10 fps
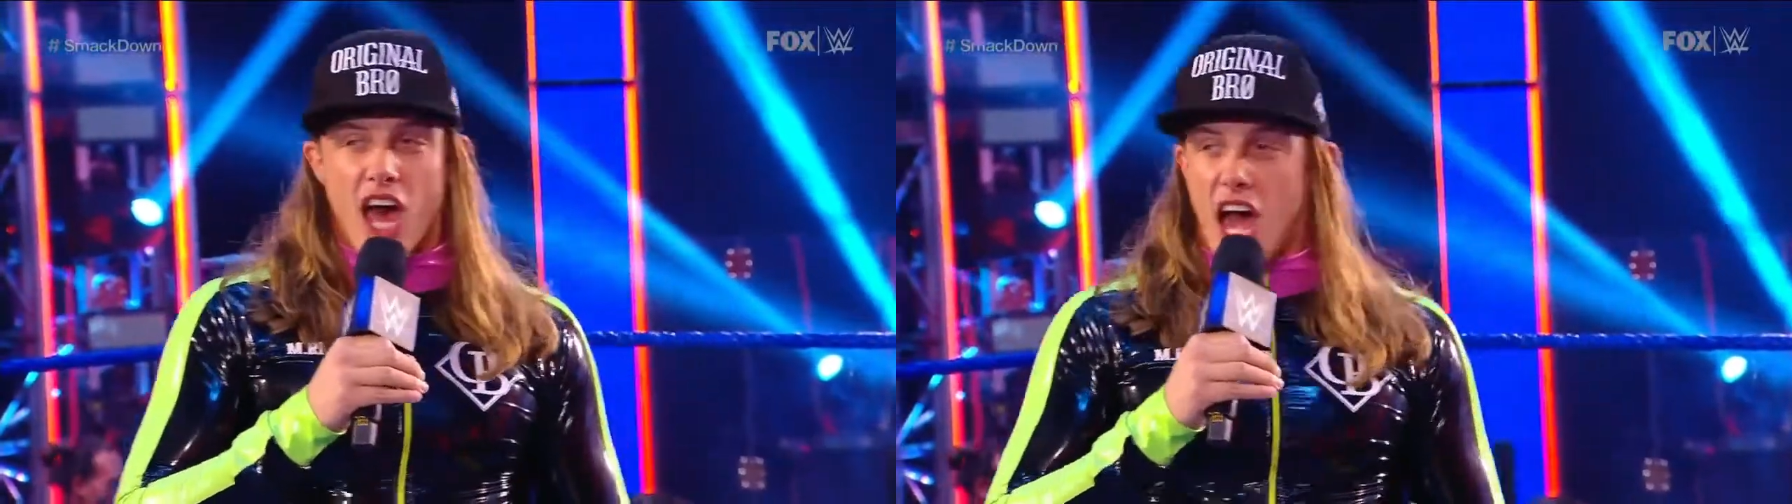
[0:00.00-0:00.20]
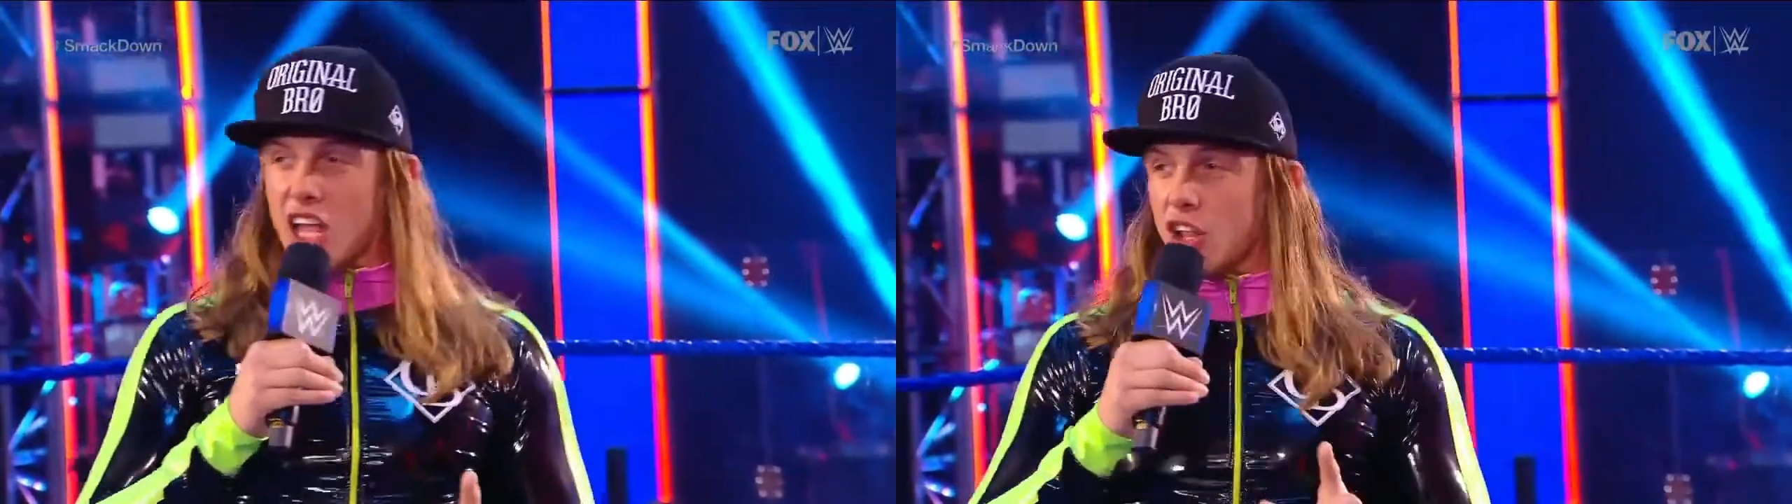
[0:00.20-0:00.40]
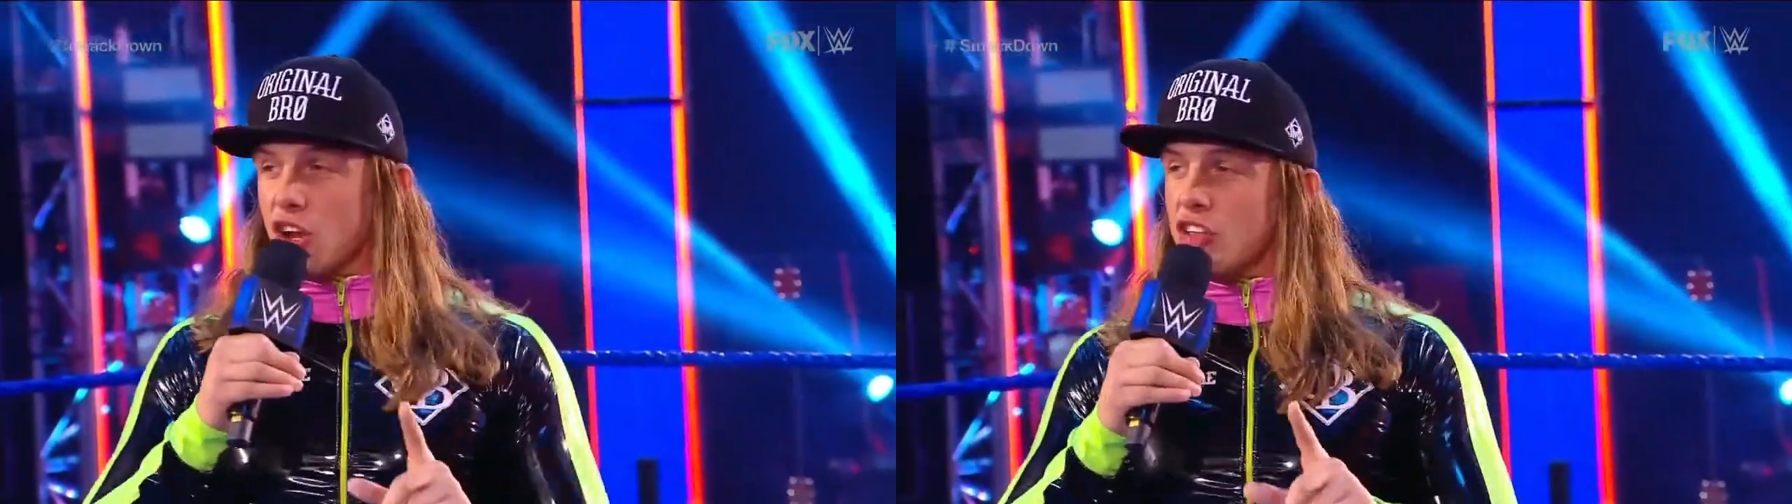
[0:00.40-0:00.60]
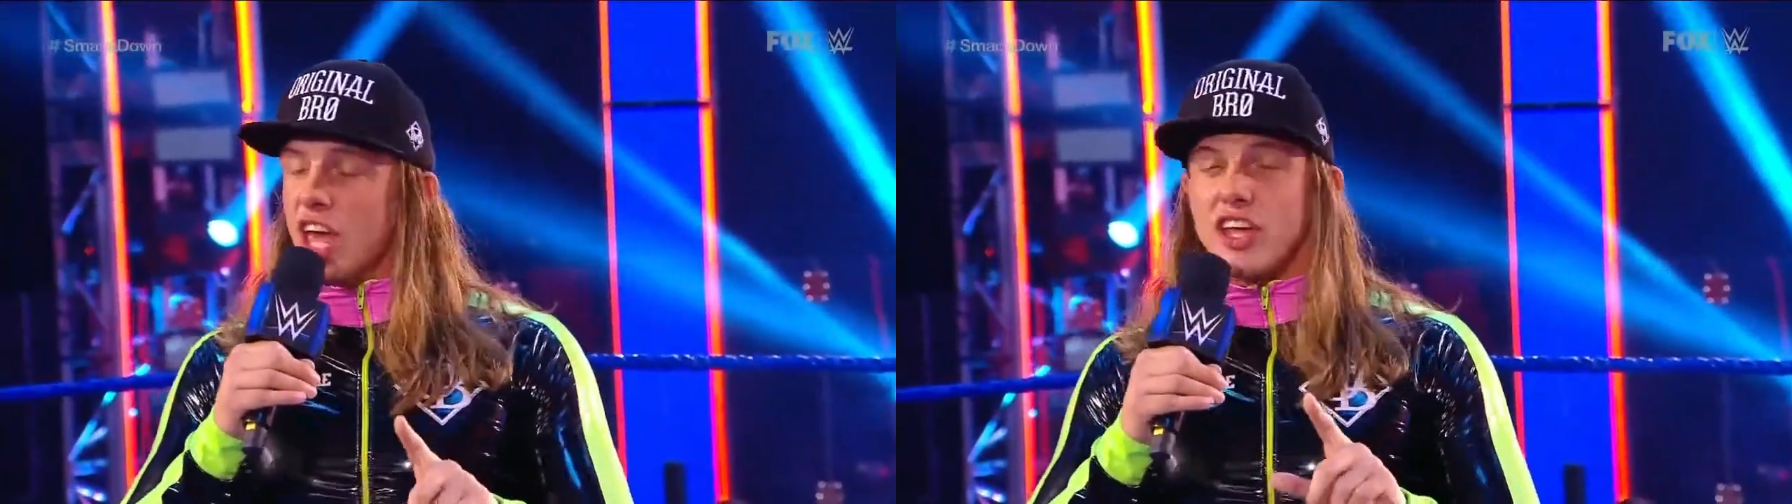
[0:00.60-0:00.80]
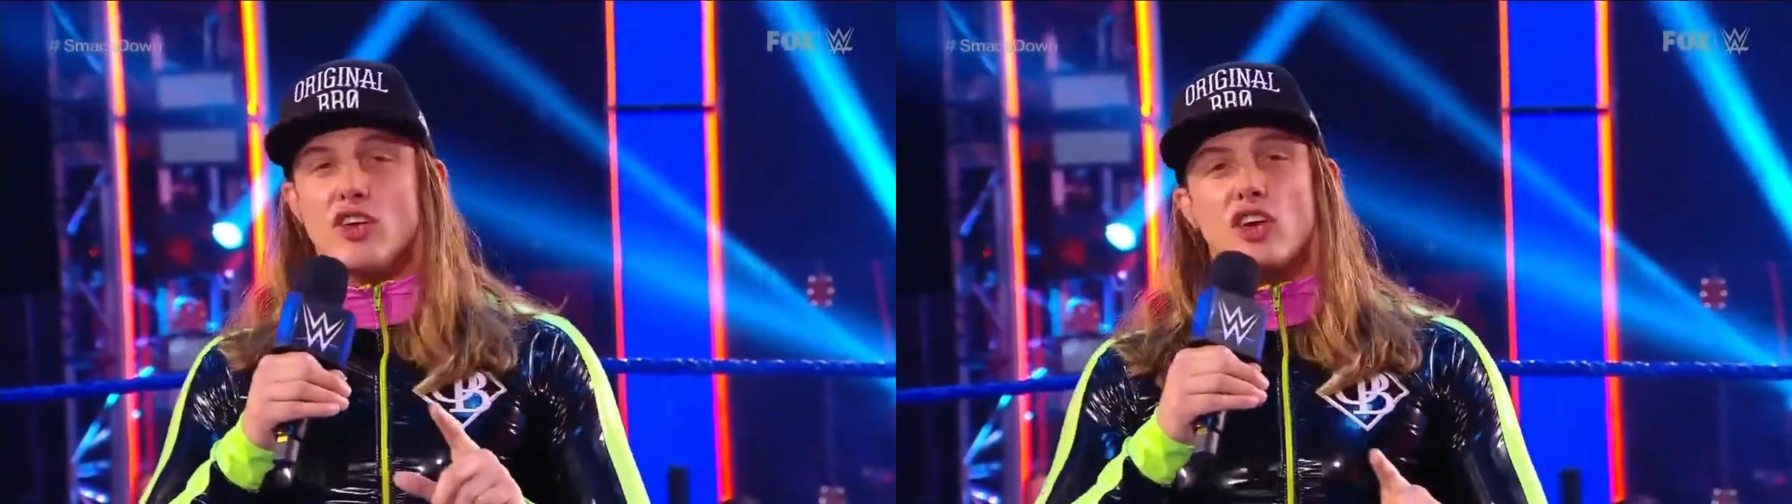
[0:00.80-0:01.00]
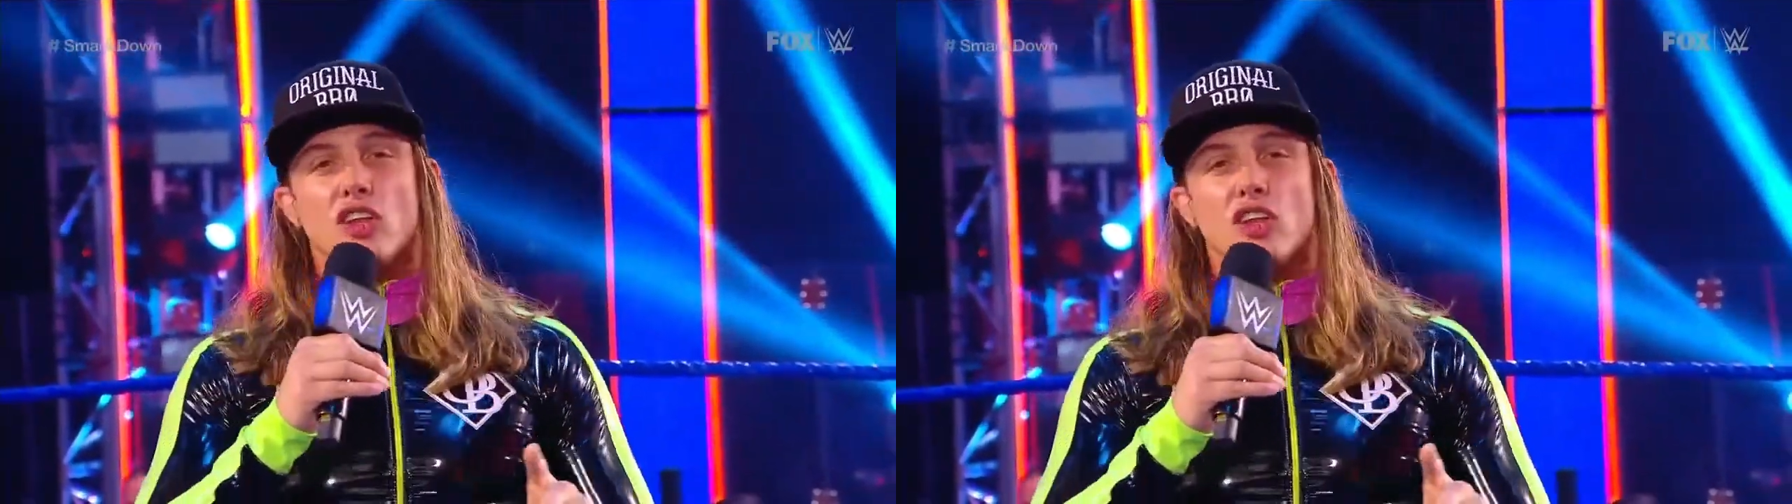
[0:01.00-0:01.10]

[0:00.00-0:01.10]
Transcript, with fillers: I learned that you could